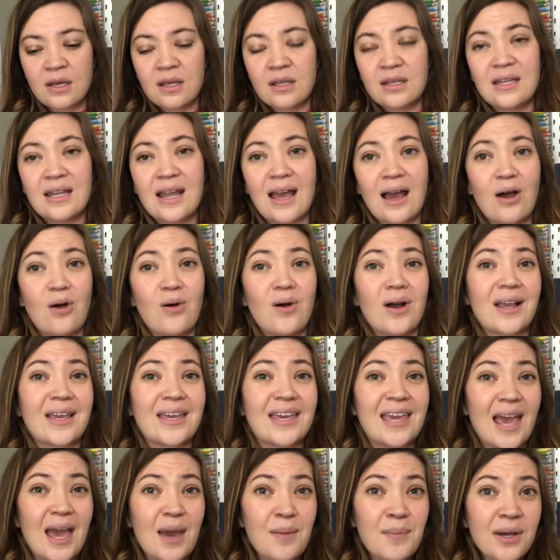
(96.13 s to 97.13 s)
Now, a
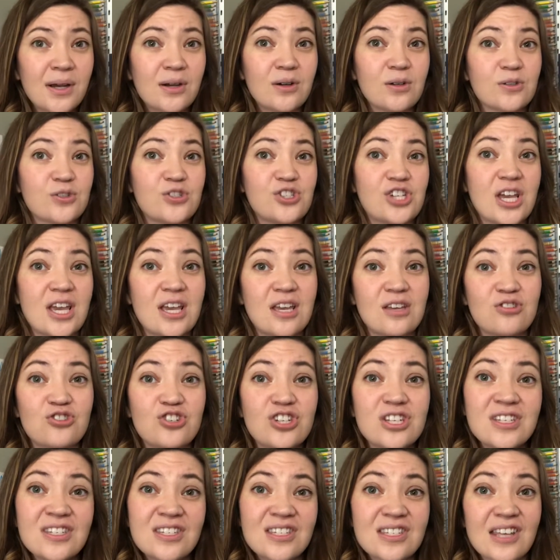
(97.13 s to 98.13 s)
chemical change
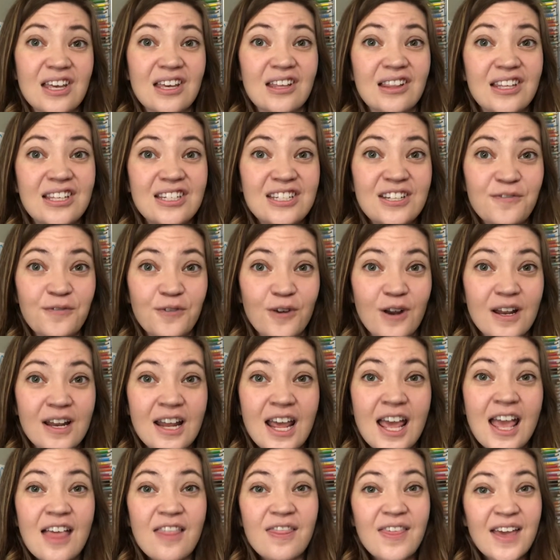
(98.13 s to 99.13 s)
is slightly different.
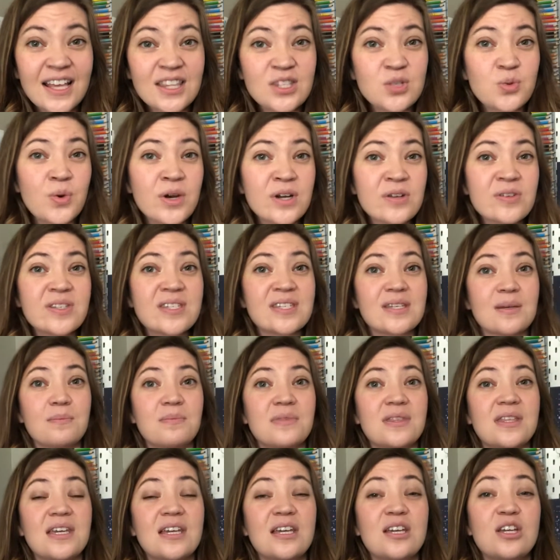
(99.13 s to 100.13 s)
That's where
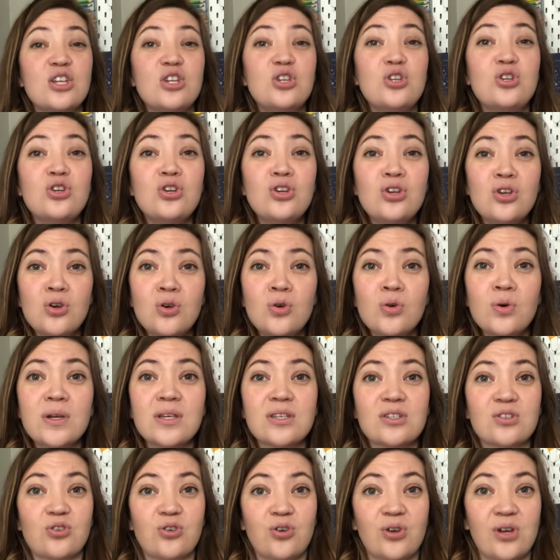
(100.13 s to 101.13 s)
something new
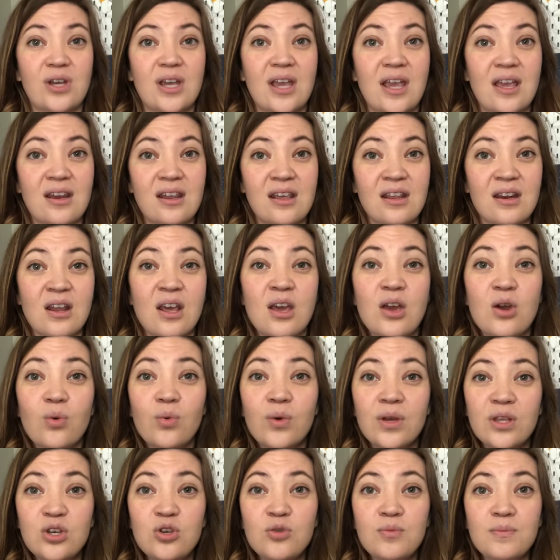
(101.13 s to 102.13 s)
is created
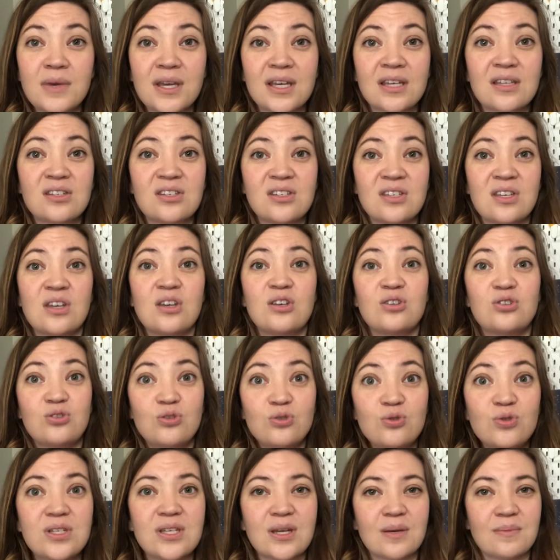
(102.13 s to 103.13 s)
when you mix two
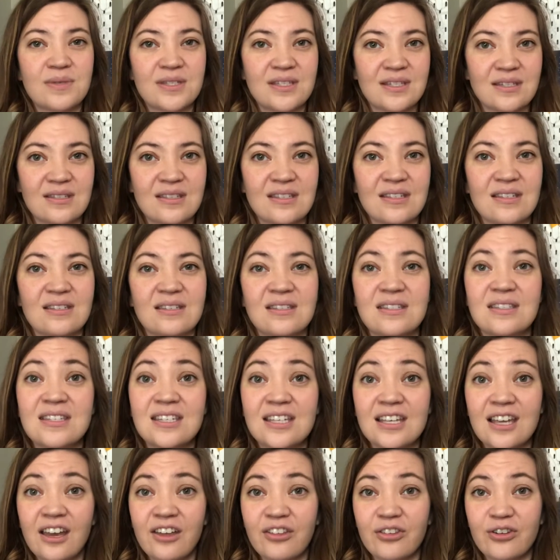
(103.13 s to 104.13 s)
substances
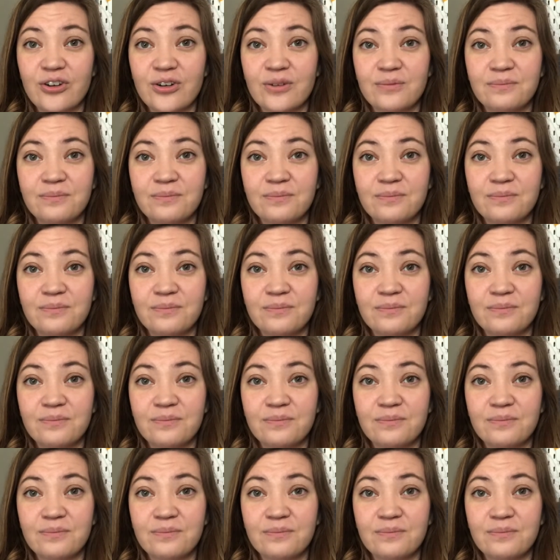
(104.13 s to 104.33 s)
together.